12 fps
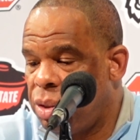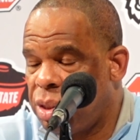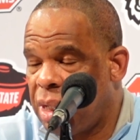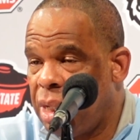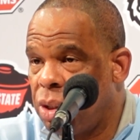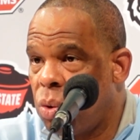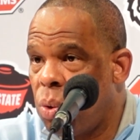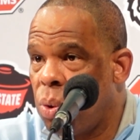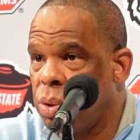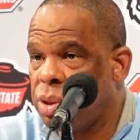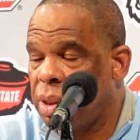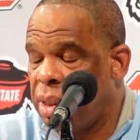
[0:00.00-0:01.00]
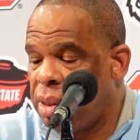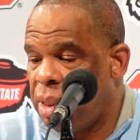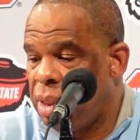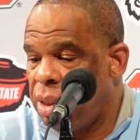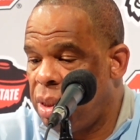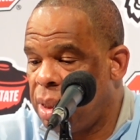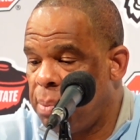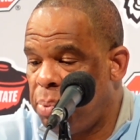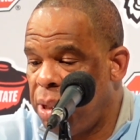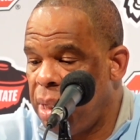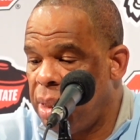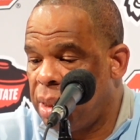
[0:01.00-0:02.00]
to stay the course and continue to
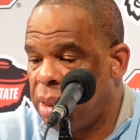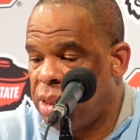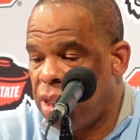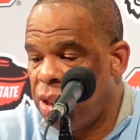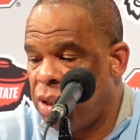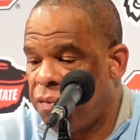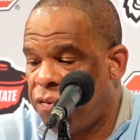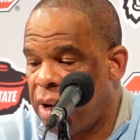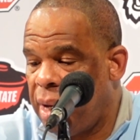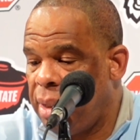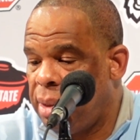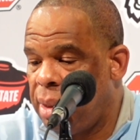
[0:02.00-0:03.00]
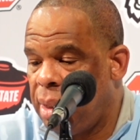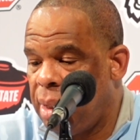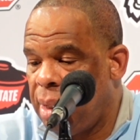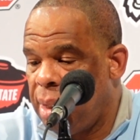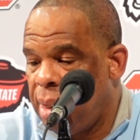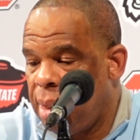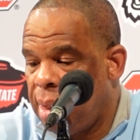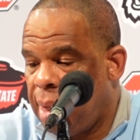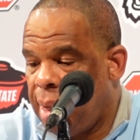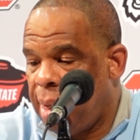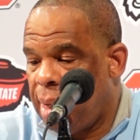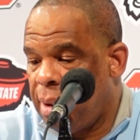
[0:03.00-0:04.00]
compete and continue to fight.
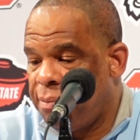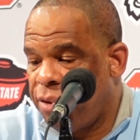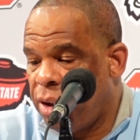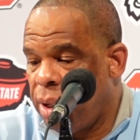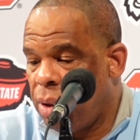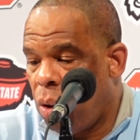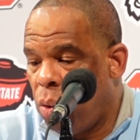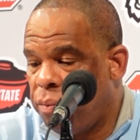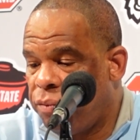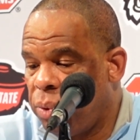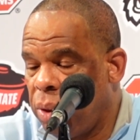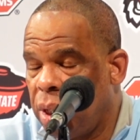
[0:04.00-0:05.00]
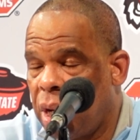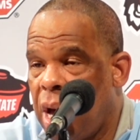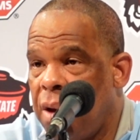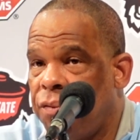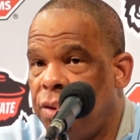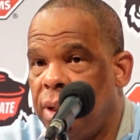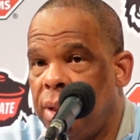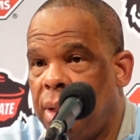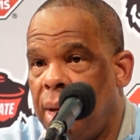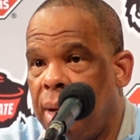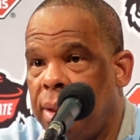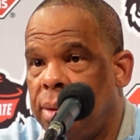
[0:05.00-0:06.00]
And I'm very hopeful and confident
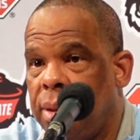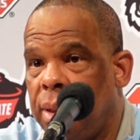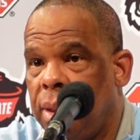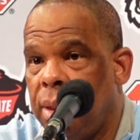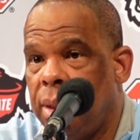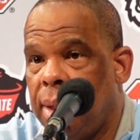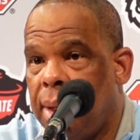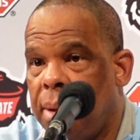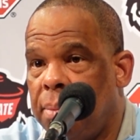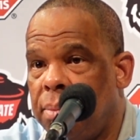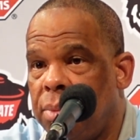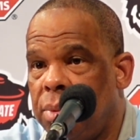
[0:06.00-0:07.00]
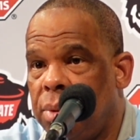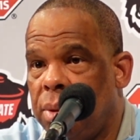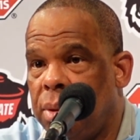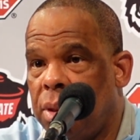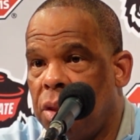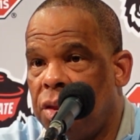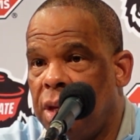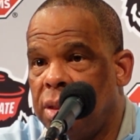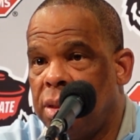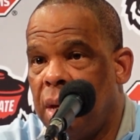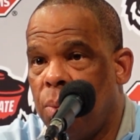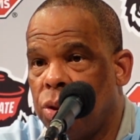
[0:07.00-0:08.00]
that um, the
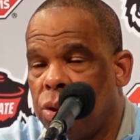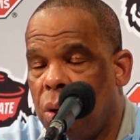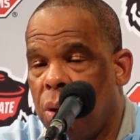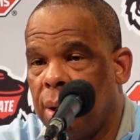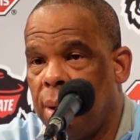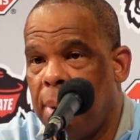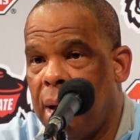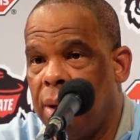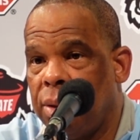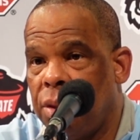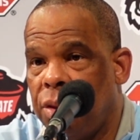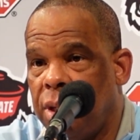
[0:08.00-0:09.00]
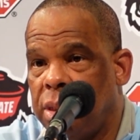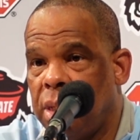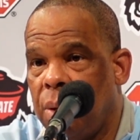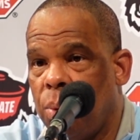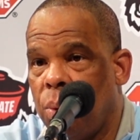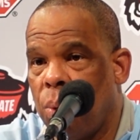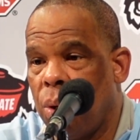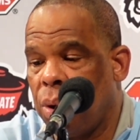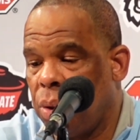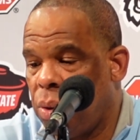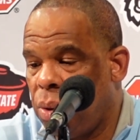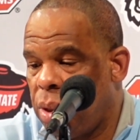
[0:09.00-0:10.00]
things that we're talking about and the things that we're
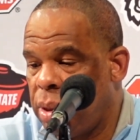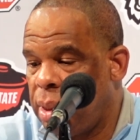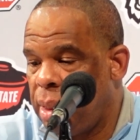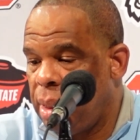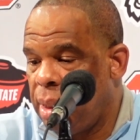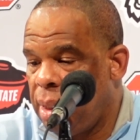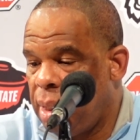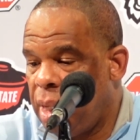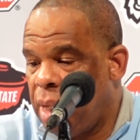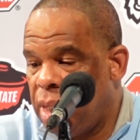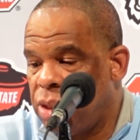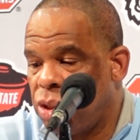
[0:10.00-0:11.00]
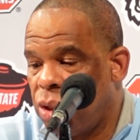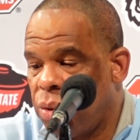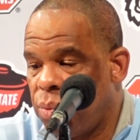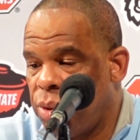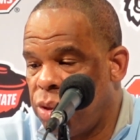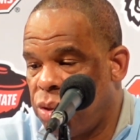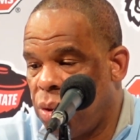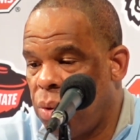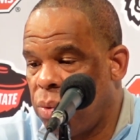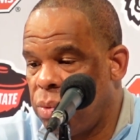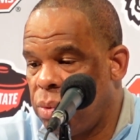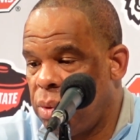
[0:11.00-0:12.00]
working on, it is going to
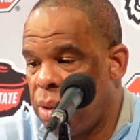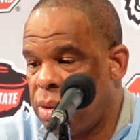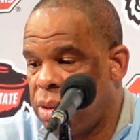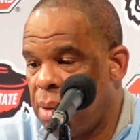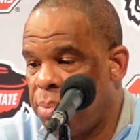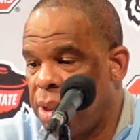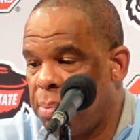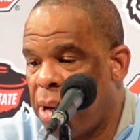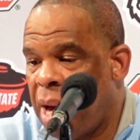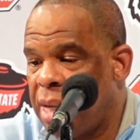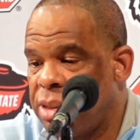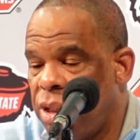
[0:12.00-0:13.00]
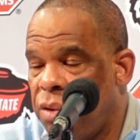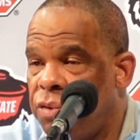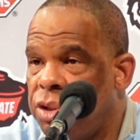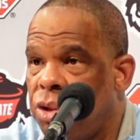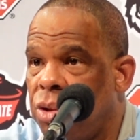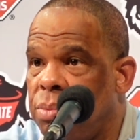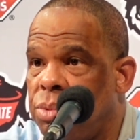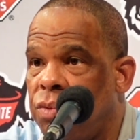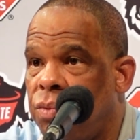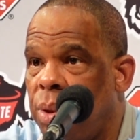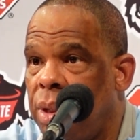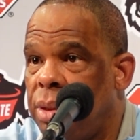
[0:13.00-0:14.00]
result in something positive in terms
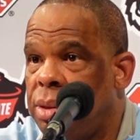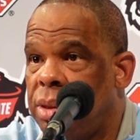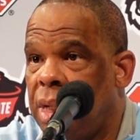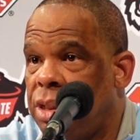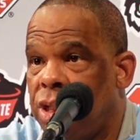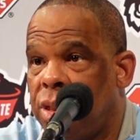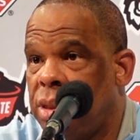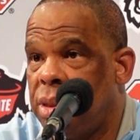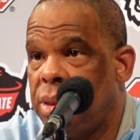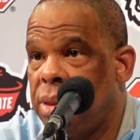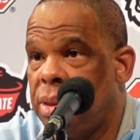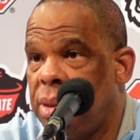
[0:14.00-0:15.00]
of wins. I just,